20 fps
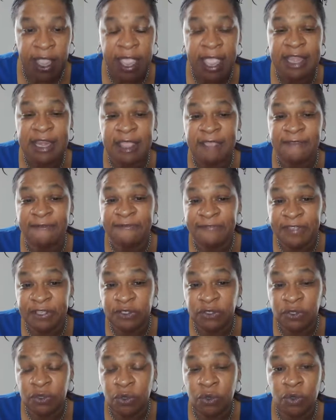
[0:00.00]
and their
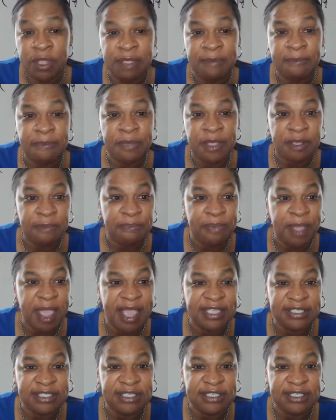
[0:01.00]
physical
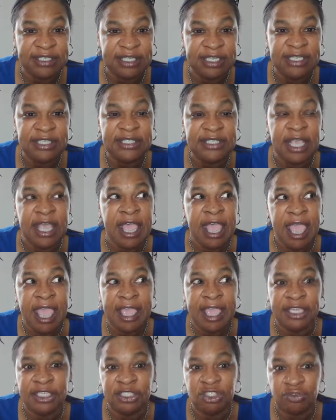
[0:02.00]
incapacities,
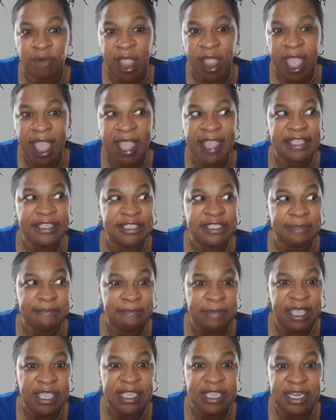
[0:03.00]
and drag and
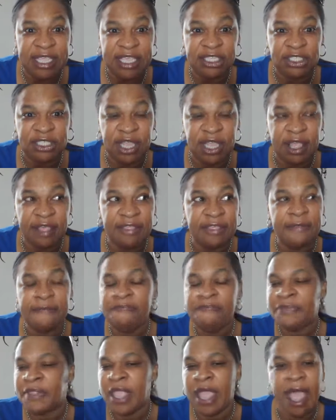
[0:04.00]
demean each other,
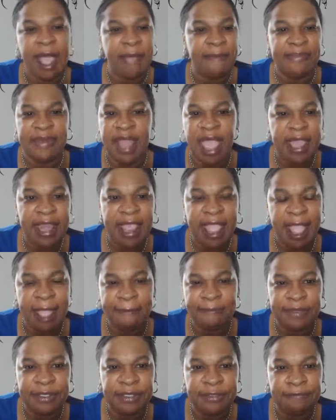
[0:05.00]
I'm not
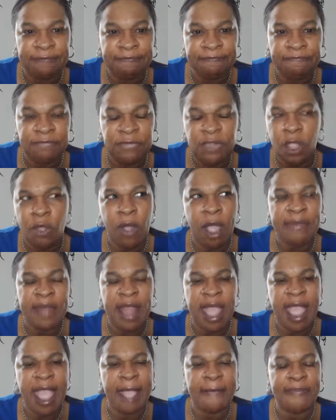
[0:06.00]
happy. No, I'm
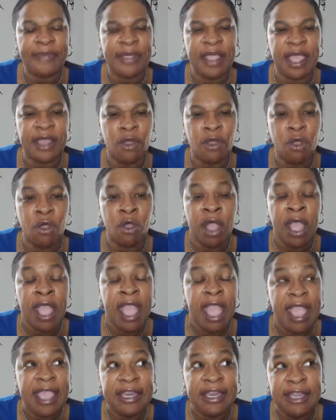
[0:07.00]
not happy at all.
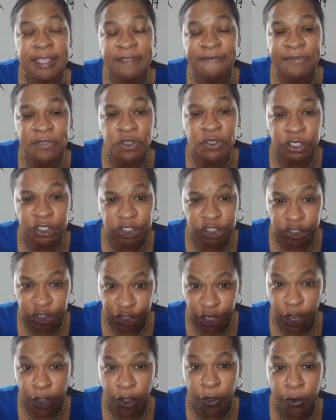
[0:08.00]
And if your
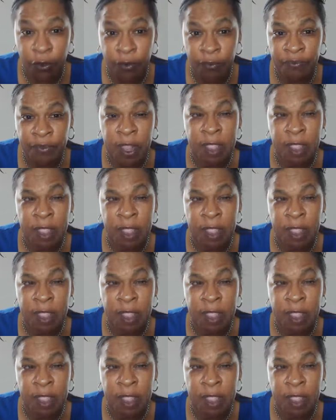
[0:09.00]
show,